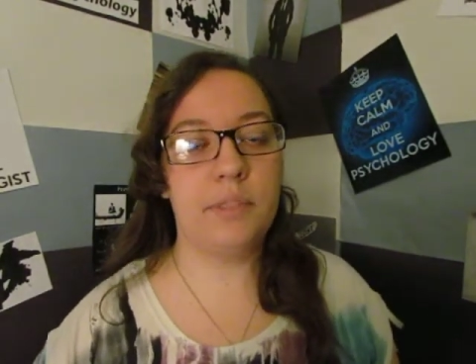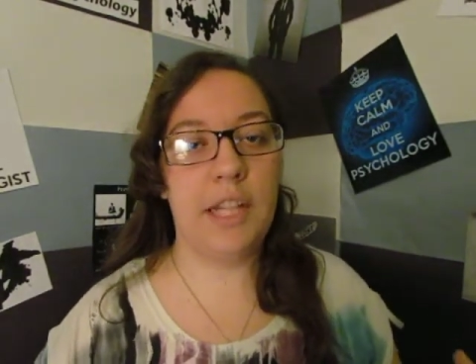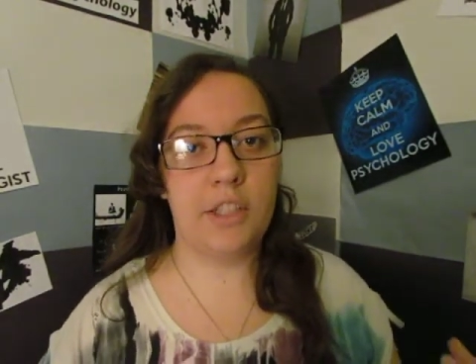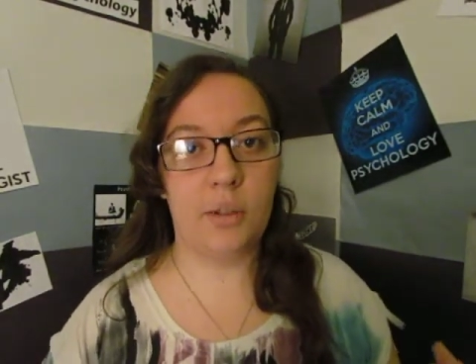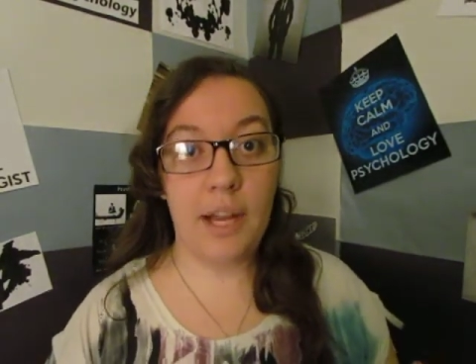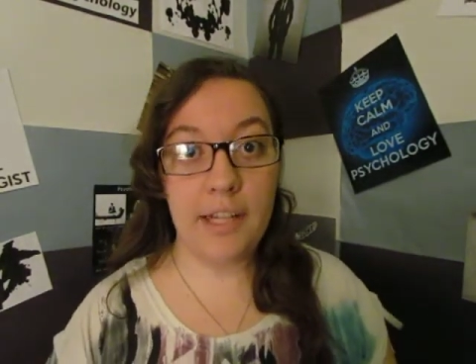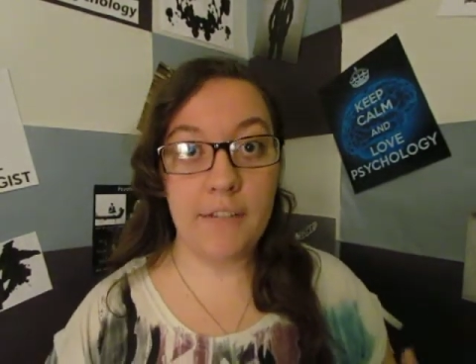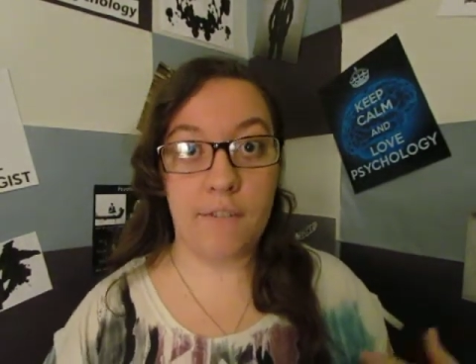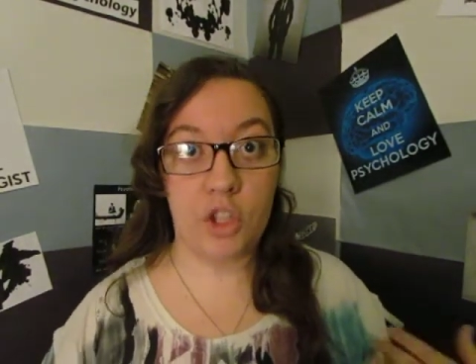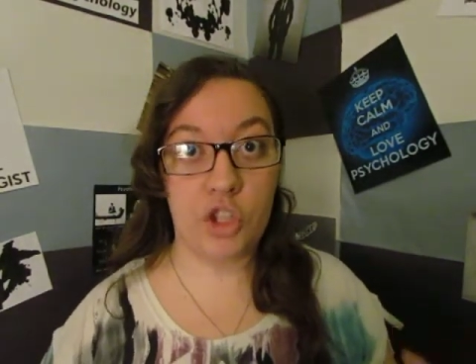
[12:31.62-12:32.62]
So
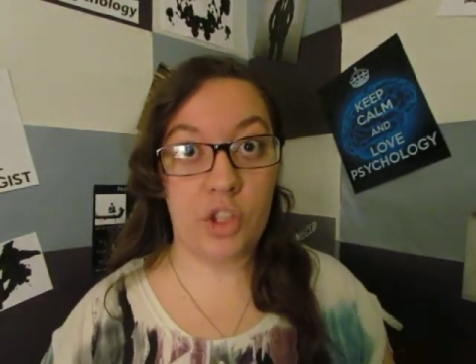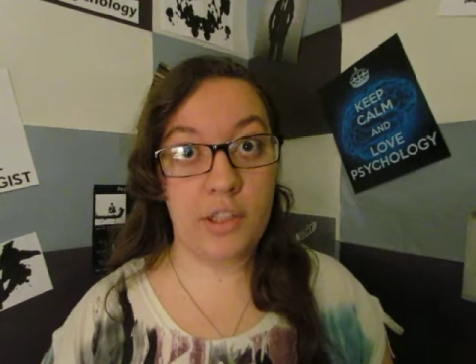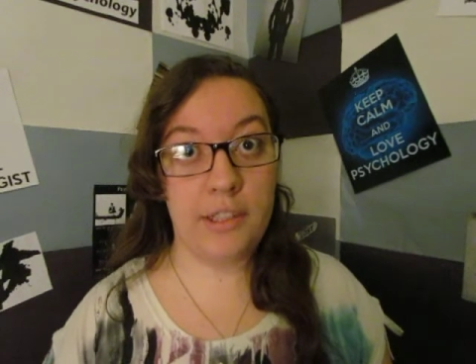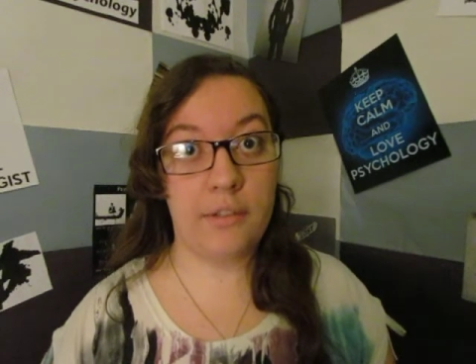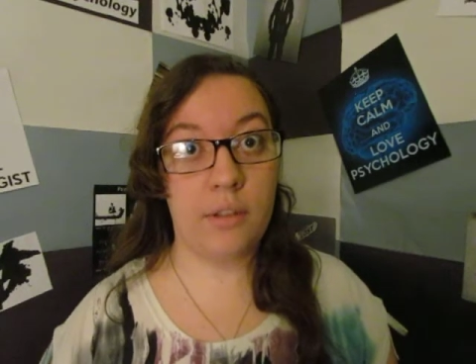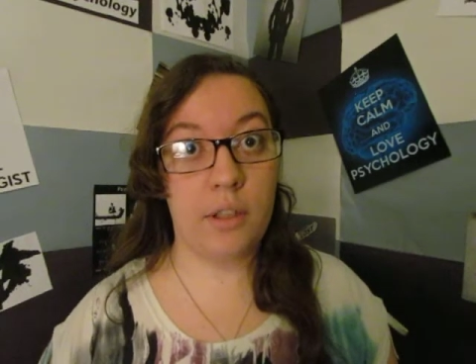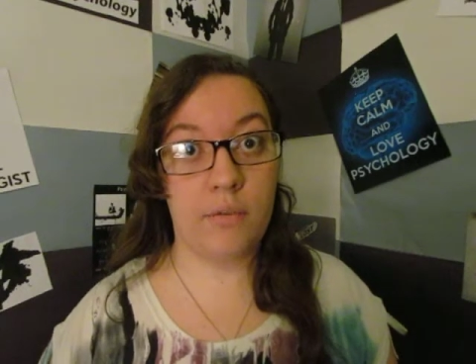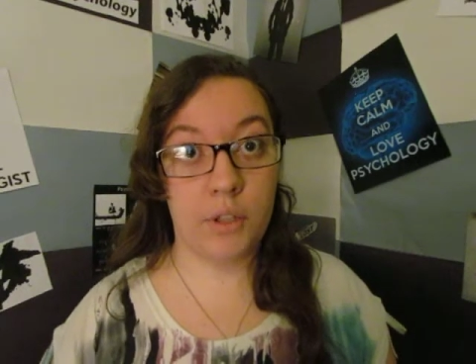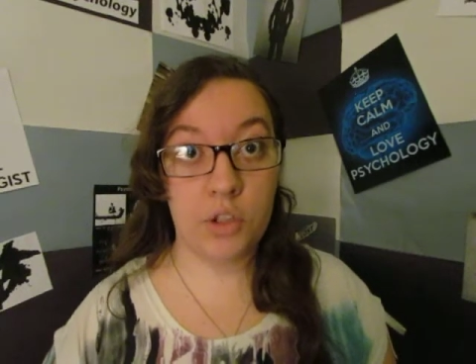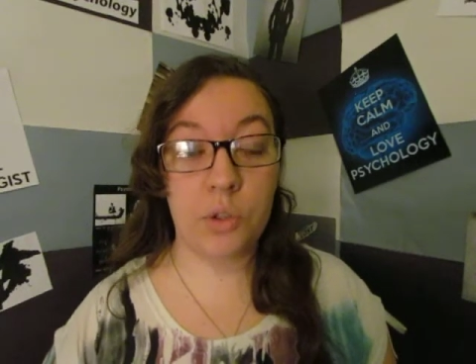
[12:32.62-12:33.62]
any
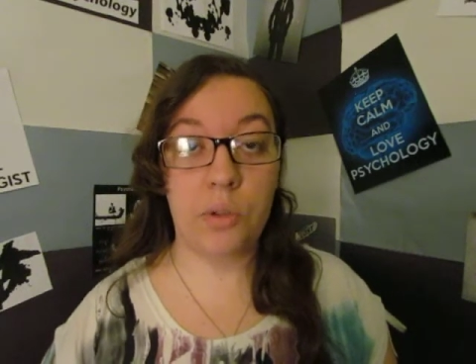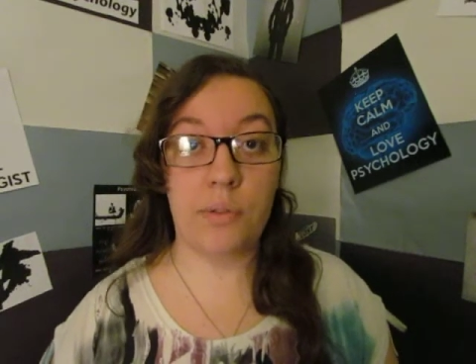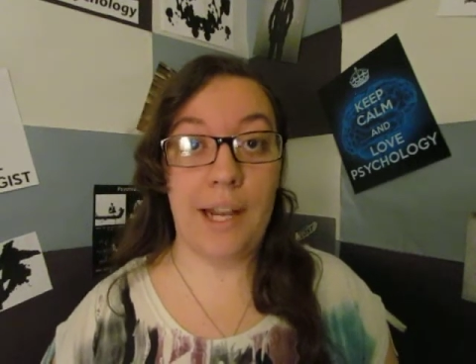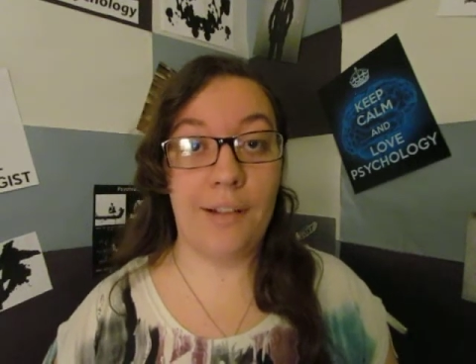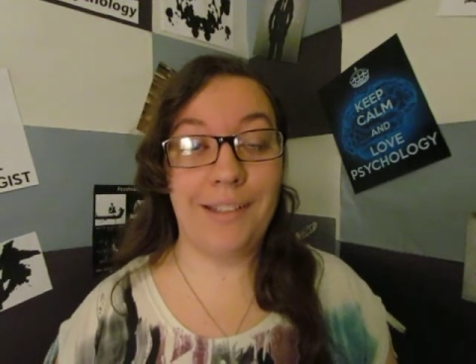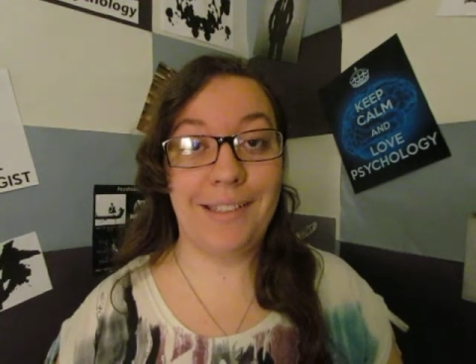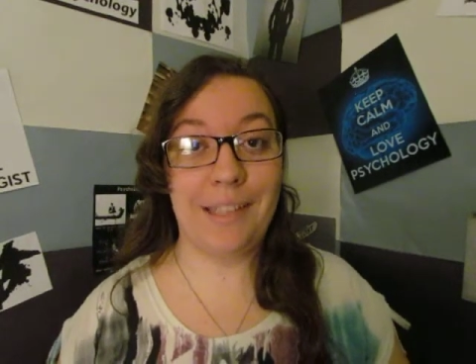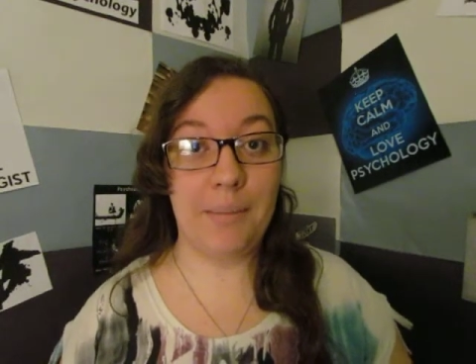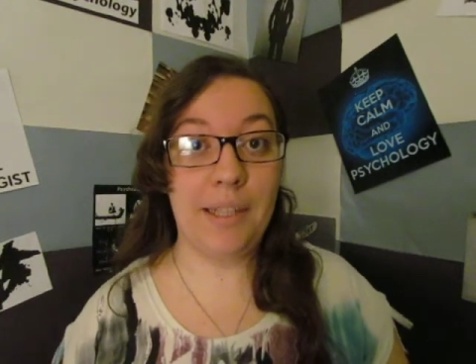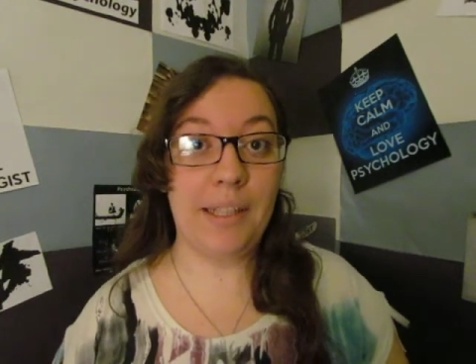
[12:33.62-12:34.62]
virtual reality
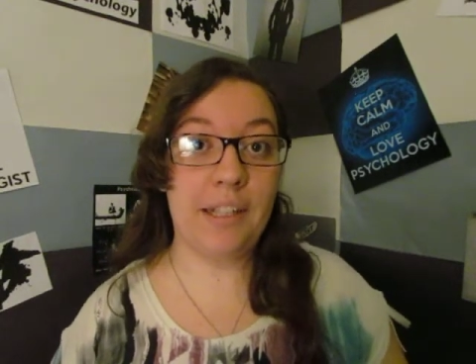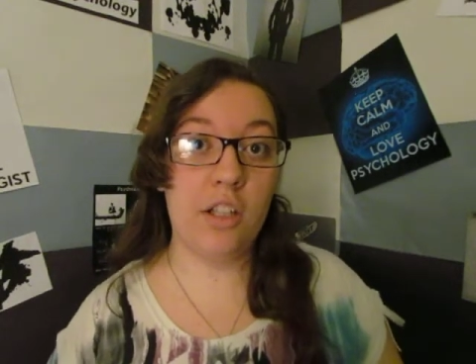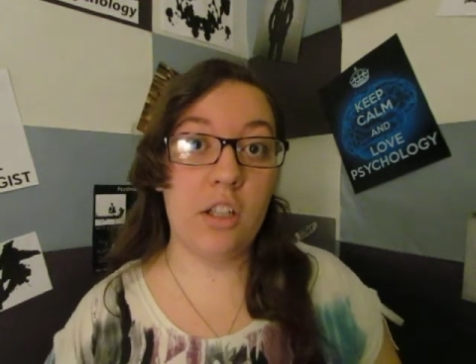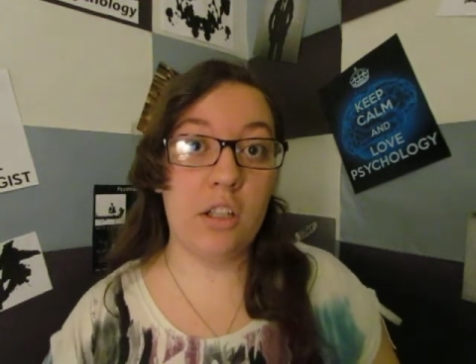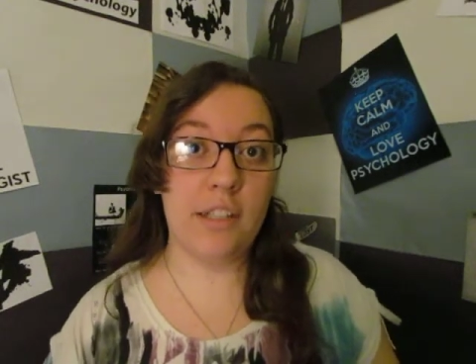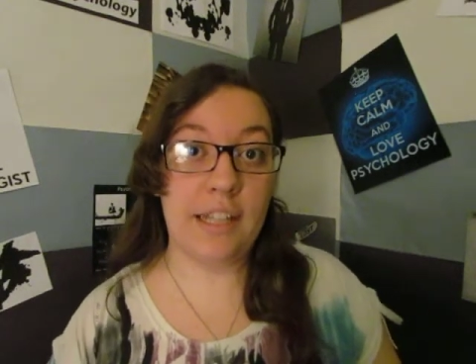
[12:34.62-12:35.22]
simulator